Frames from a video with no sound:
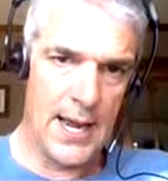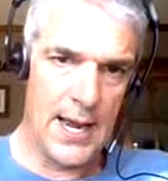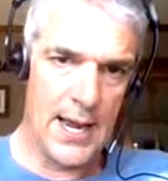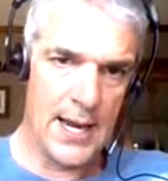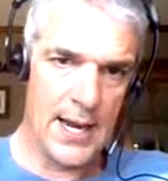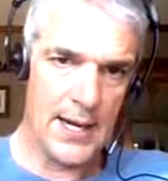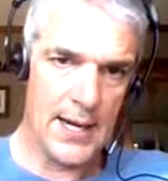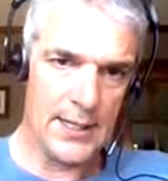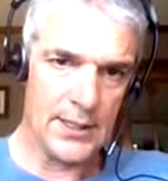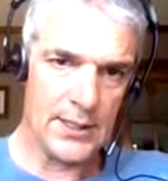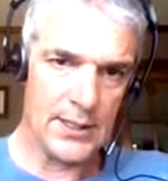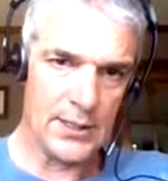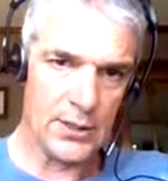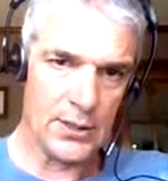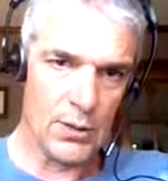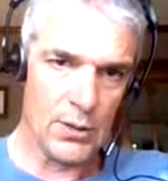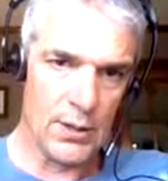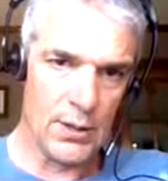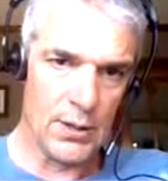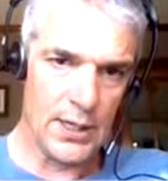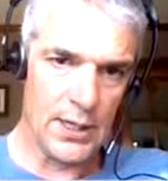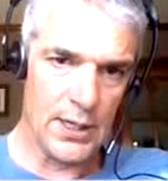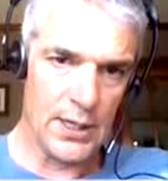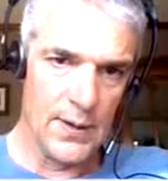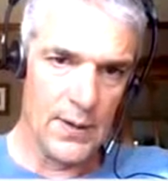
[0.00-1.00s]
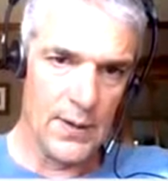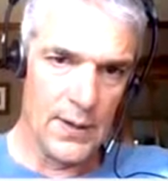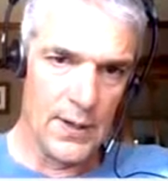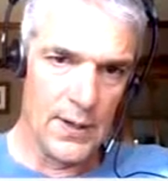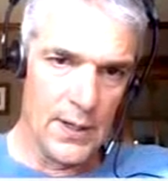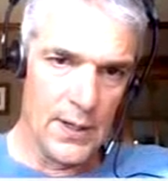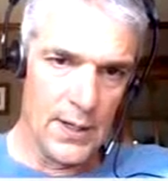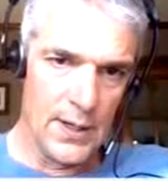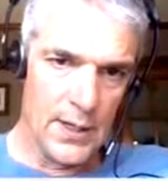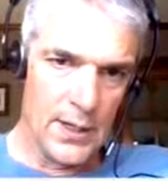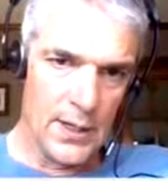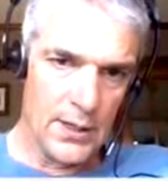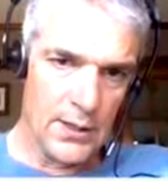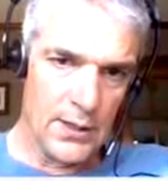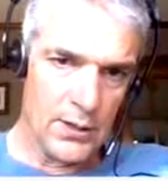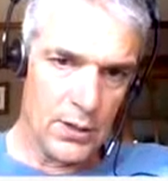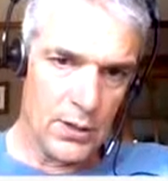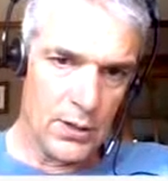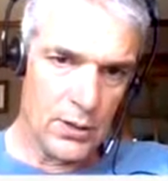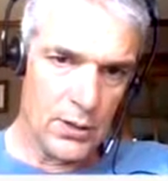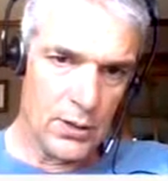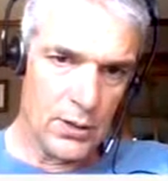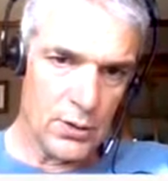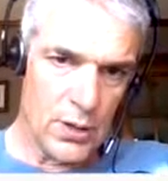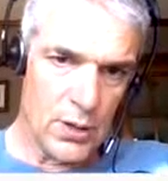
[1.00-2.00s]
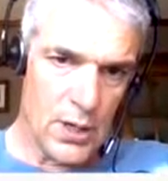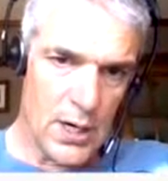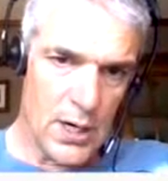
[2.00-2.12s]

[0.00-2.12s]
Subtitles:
And so I'm going to draw it